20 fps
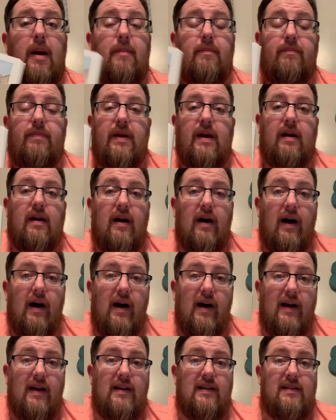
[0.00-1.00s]

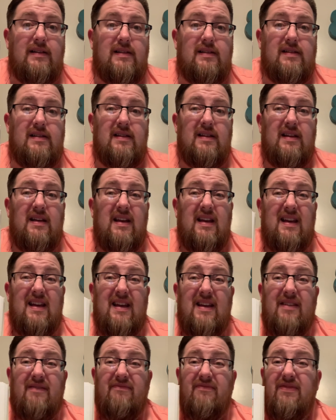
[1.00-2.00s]
because
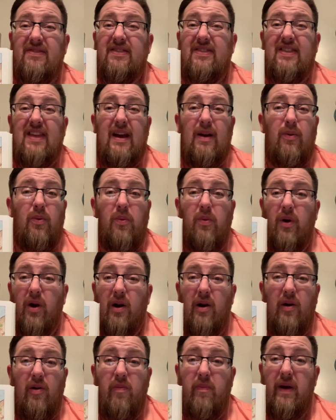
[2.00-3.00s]
they
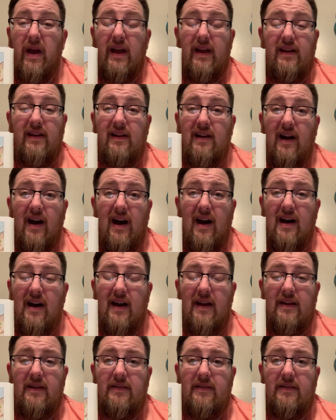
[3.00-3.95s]
weren't obeying God.